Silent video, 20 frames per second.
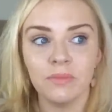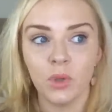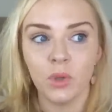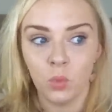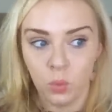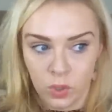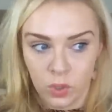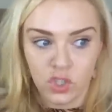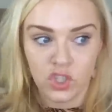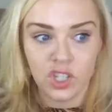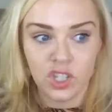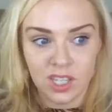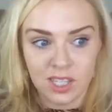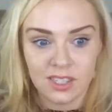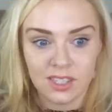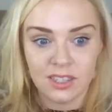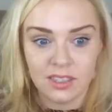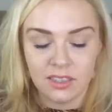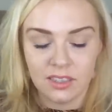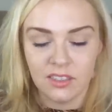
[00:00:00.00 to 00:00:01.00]
which
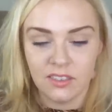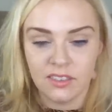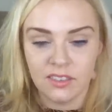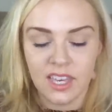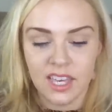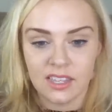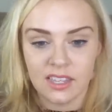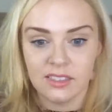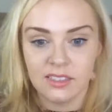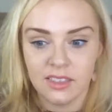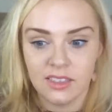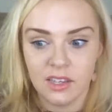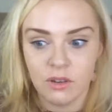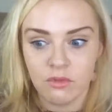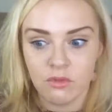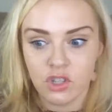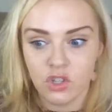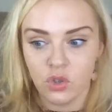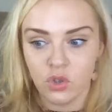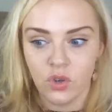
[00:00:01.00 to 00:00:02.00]
is this, the
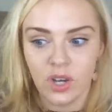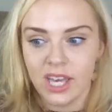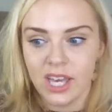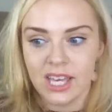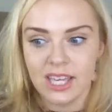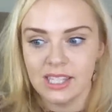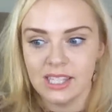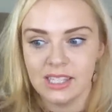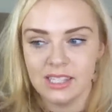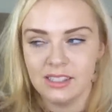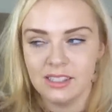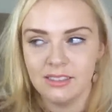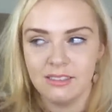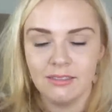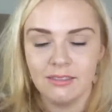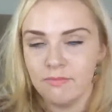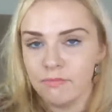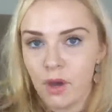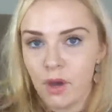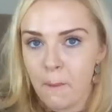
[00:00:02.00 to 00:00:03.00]
original, is
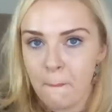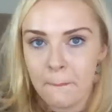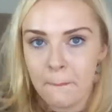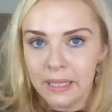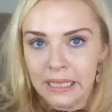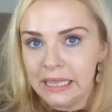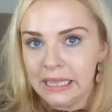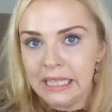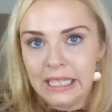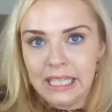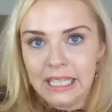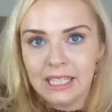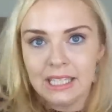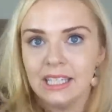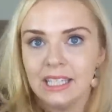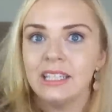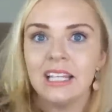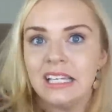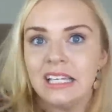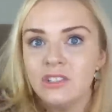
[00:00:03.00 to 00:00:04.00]

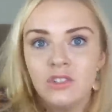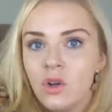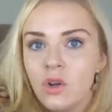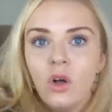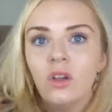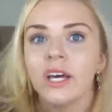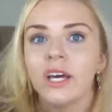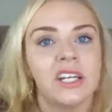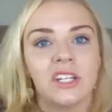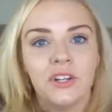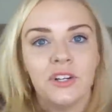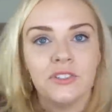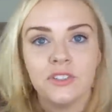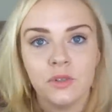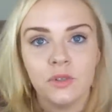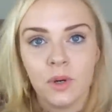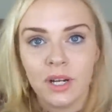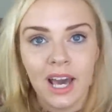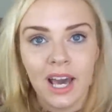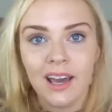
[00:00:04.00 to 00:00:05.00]
completely, like, not like an Eau de
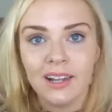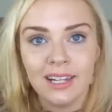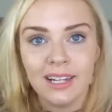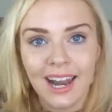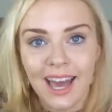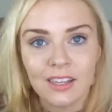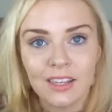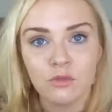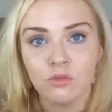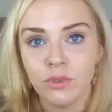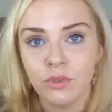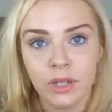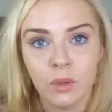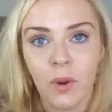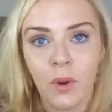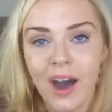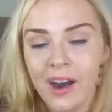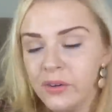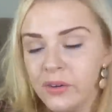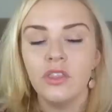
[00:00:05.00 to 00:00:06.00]
Toilette, lasts really
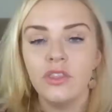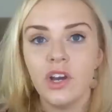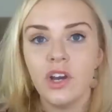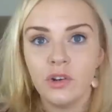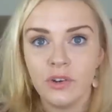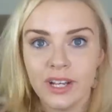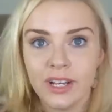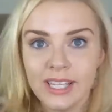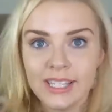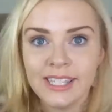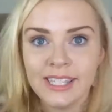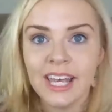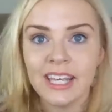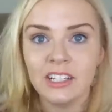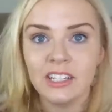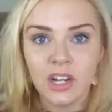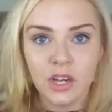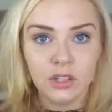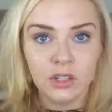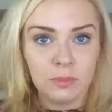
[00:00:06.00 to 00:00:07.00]
well. There is then
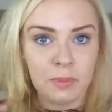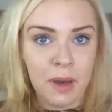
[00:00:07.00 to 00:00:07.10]
an Eau de